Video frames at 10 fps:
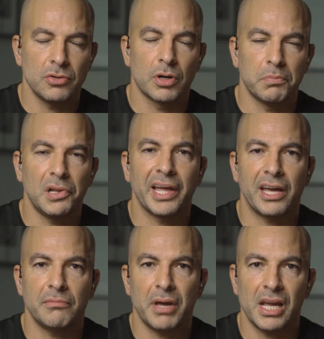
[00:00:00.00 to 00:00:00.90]
who are
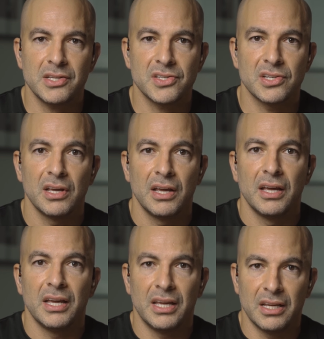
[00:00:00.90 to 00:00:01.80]
plant based,
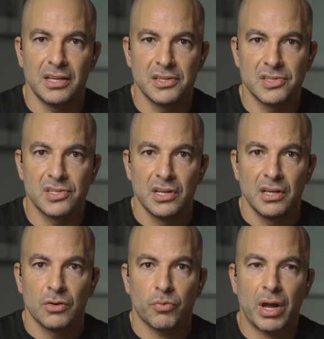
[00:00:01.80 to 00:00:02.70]
is
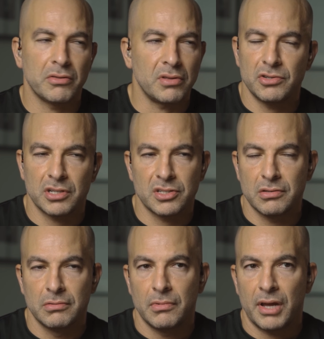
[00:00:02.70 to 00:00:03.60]
rather than just
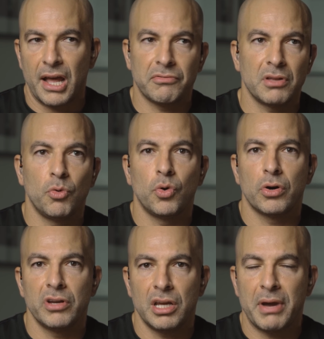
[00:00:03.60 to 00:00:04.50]
have them
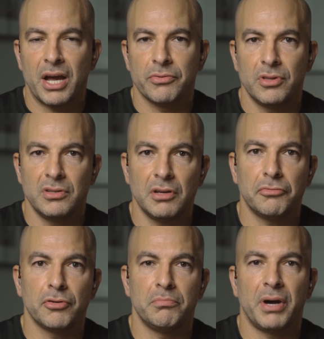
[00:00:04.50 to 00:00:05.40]
worry about the
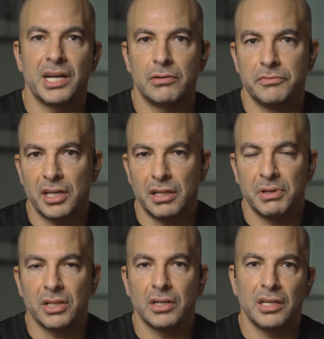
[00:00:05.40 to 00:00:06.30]
different
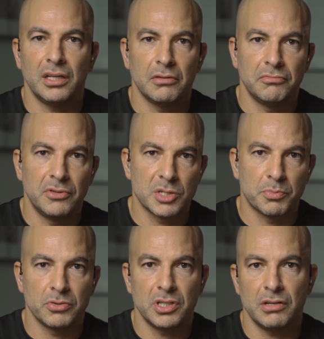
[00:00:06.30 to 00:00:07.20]
bioavailability of this
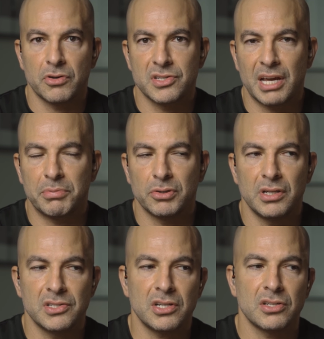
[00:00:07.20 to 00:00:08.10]
protein versus that protein,
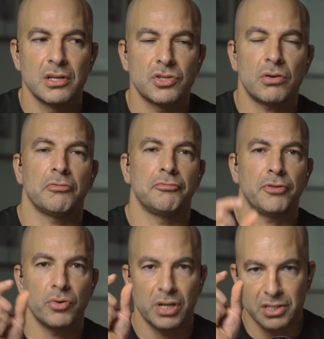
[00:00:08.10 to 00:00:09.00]
is just sort of
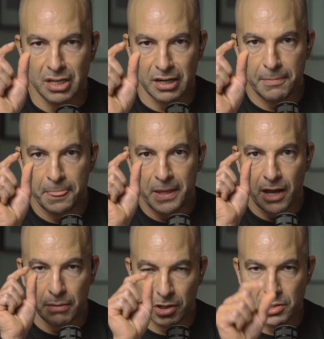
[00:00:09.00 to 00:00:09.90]
focus on
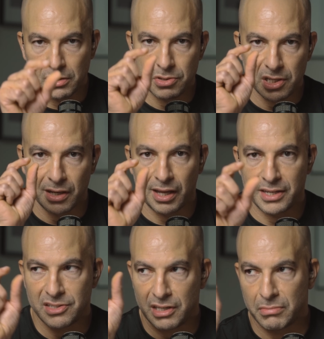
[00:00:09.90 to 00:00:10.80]
how much leucine,
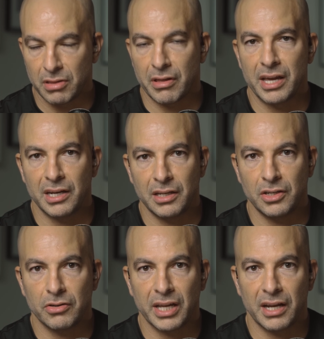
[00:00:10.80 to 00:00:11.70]
lysine, methionine
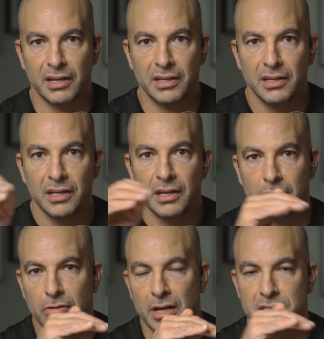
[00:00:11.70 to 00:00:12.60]
you're getting
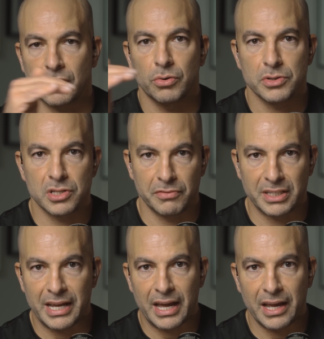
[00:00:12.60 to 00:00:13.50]
across the course of a
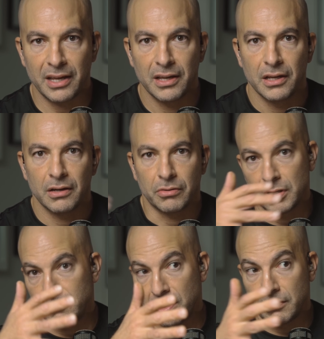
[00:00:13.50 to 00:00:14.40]
day or
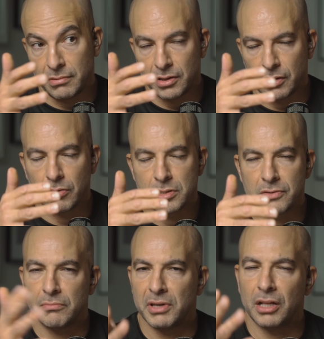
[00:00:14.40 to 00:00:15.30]
even in the course of
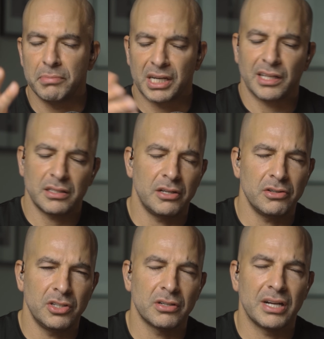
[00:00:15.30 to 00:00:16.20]
a meal. But I'd like to hear
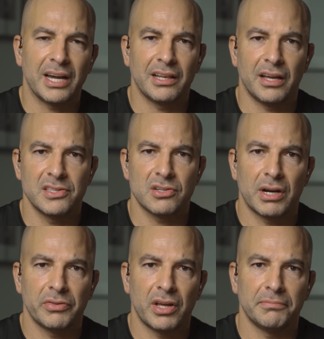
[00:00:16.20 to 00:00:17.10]
your guidelines
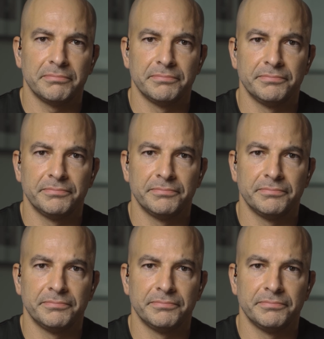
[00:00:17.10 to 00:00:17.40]
around that.